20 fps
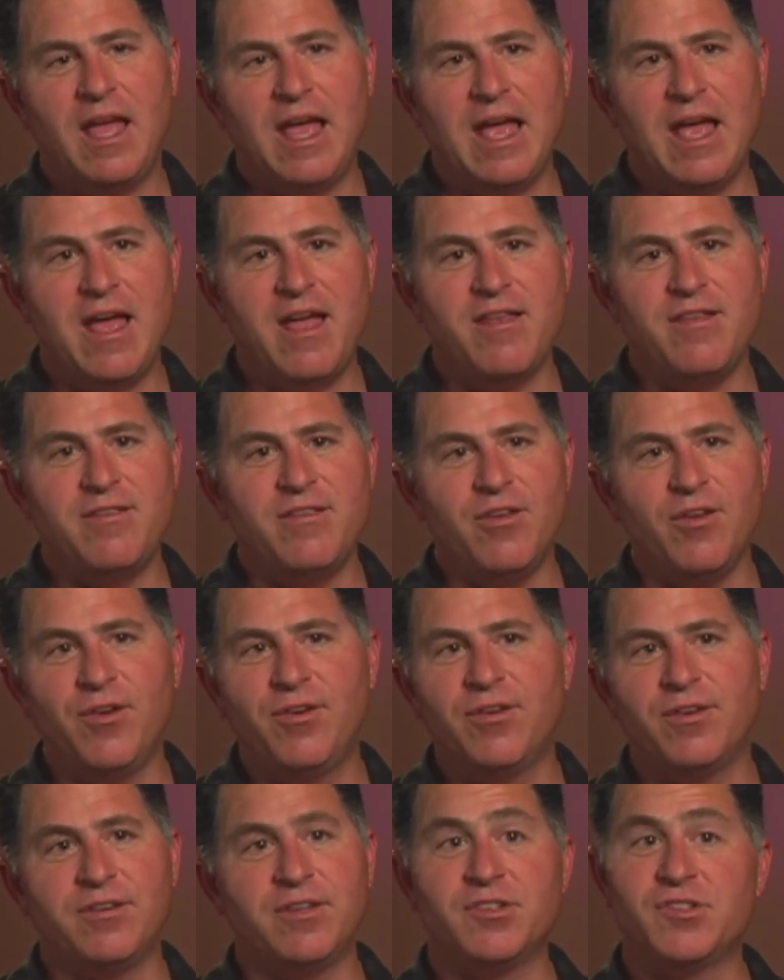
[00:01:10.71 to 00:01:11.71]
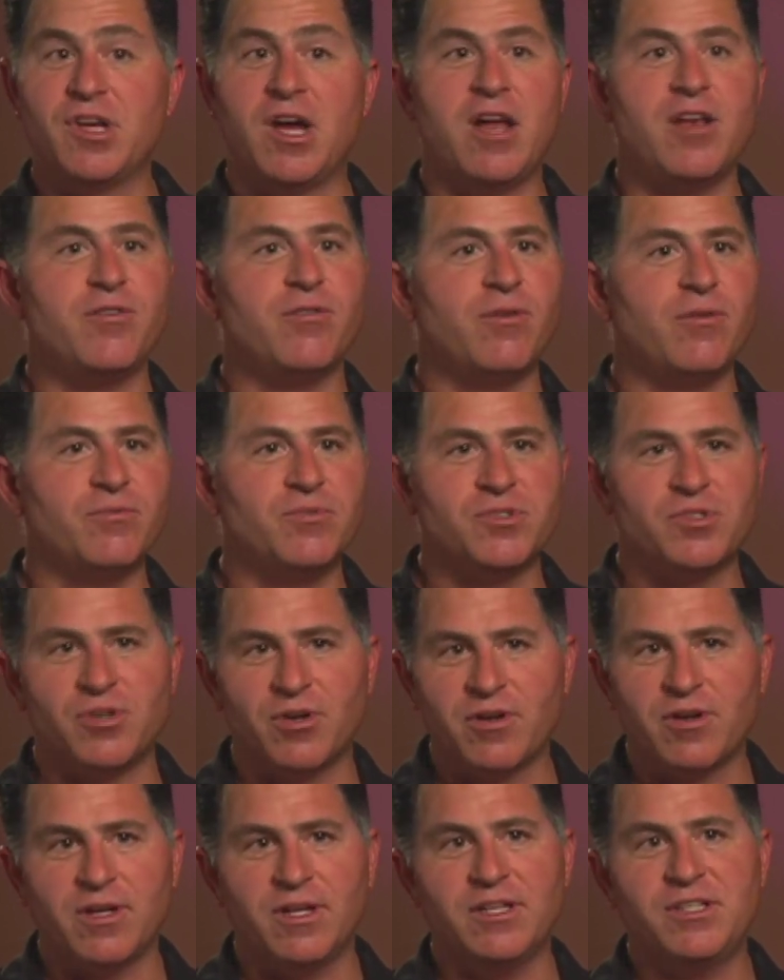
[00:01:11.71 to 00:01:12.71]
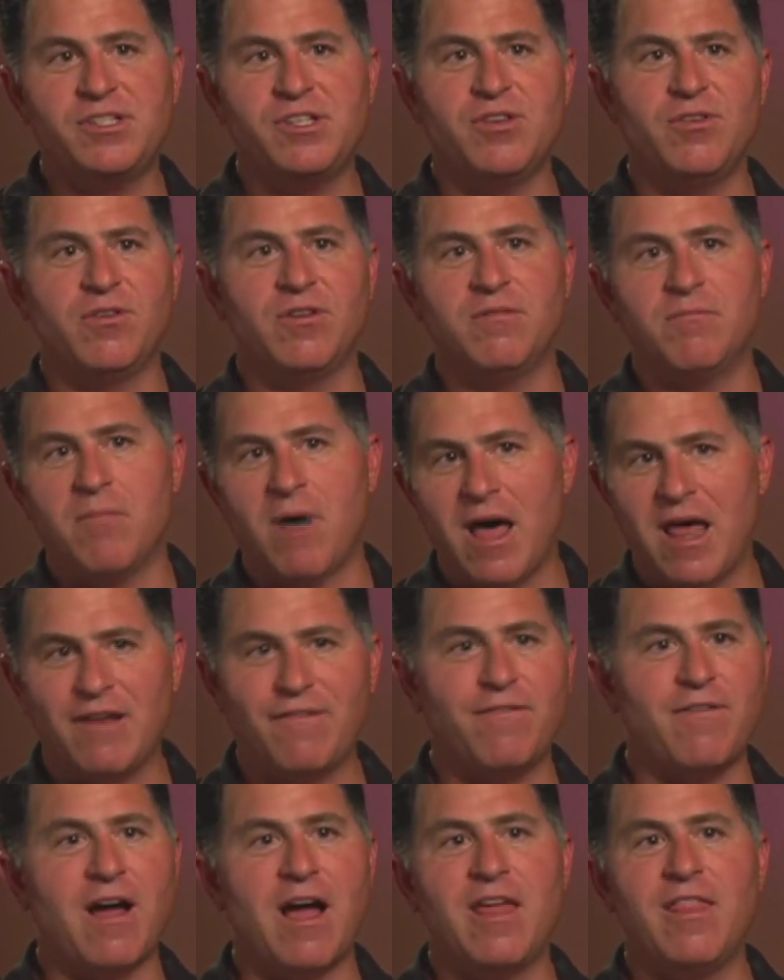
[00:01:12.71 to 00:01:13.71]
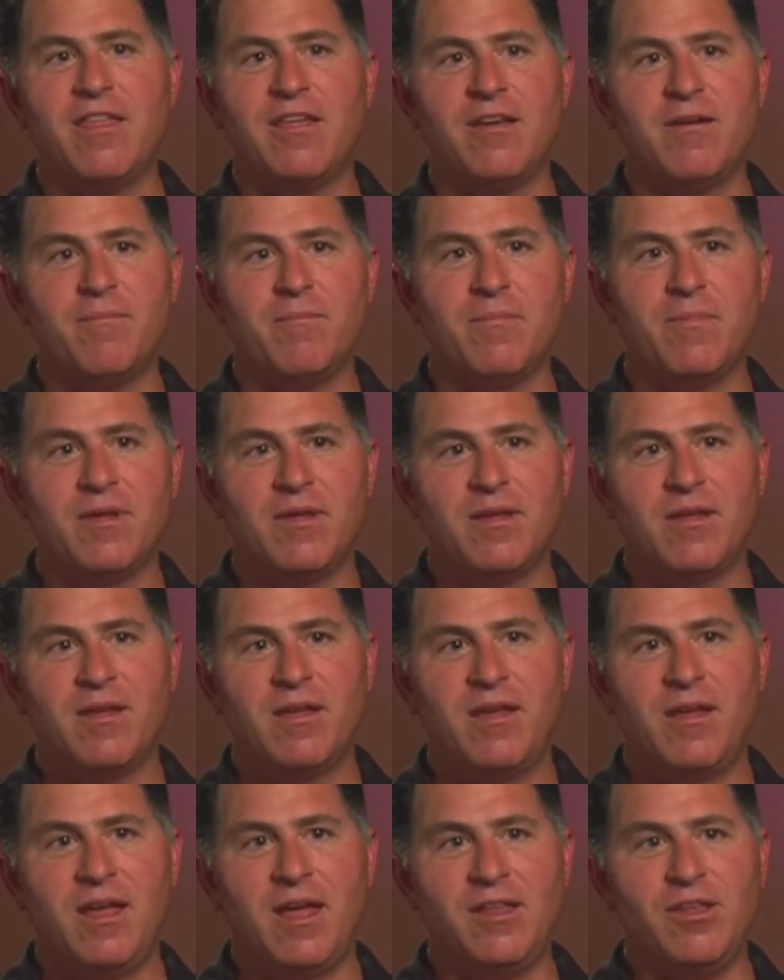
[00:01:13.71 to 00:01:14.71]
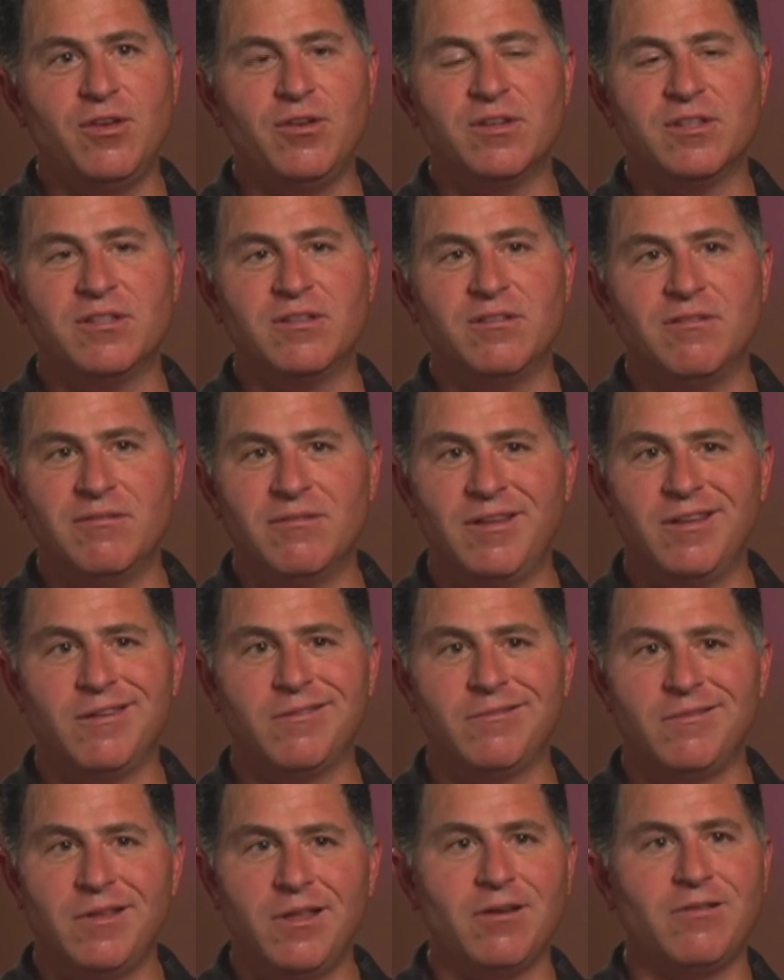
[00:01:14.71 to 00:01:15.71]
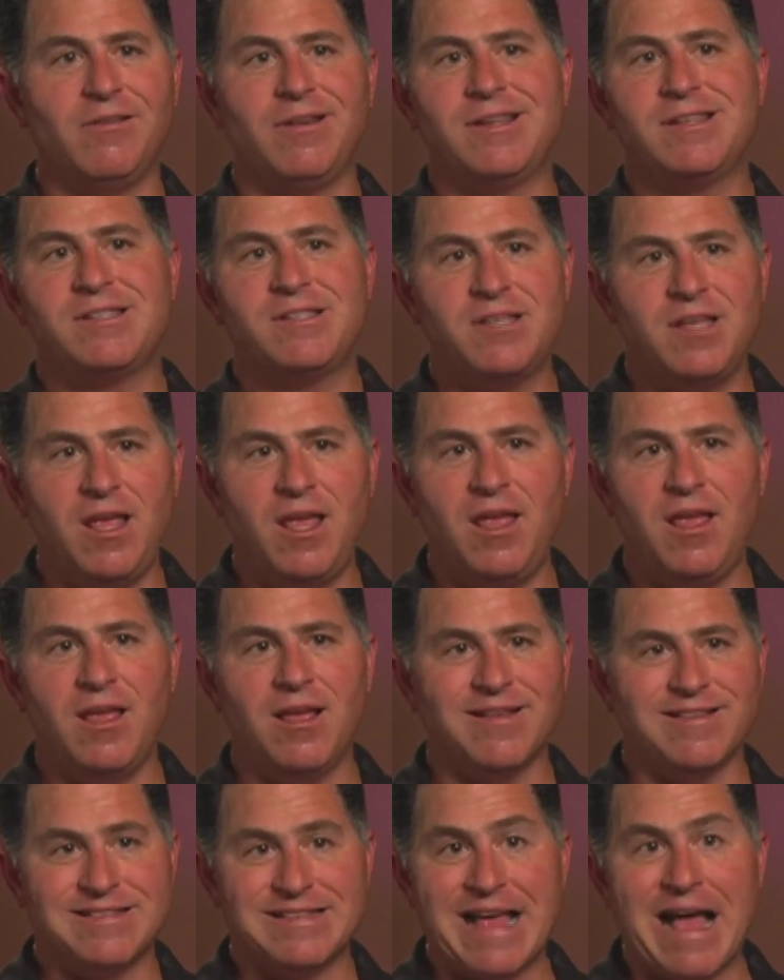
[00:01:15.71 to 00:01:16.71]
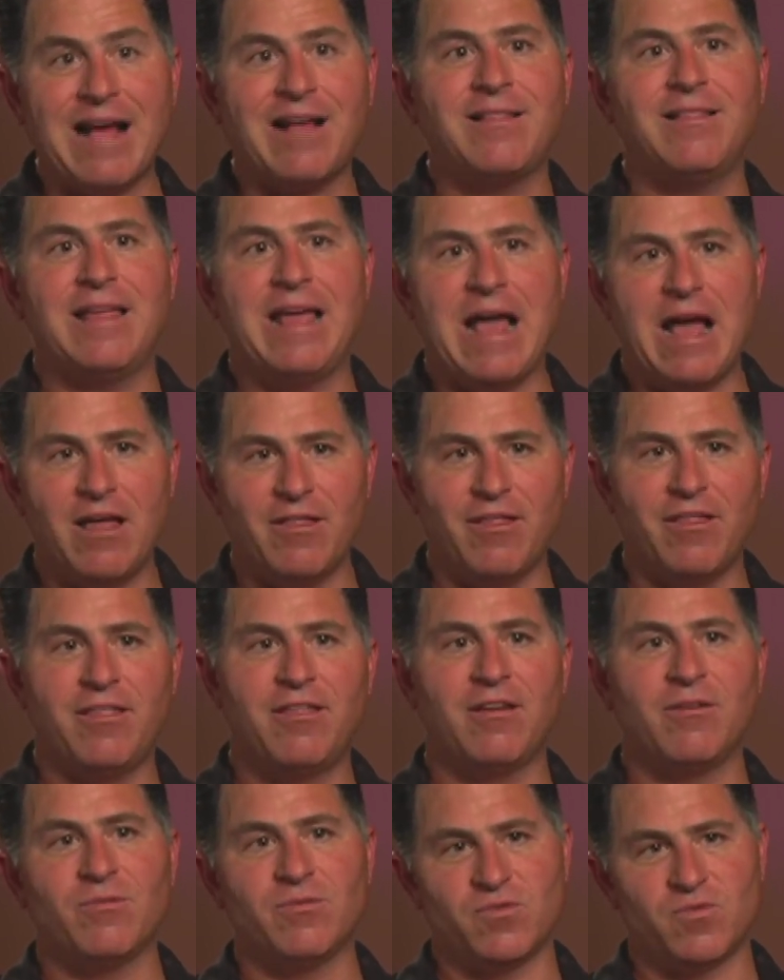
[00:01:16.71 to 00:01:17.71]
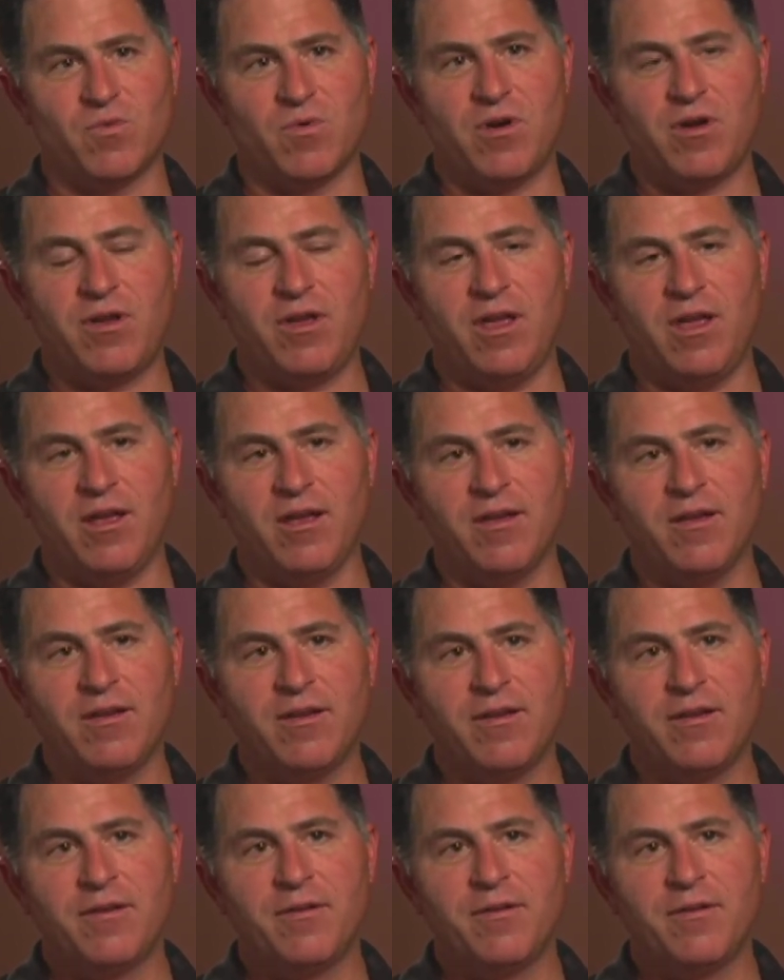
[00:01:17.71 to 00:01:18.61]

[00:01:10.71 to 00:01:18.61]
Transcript: and you could design your own circuits and you could modify them and you could you know literally see exactly how the thing was working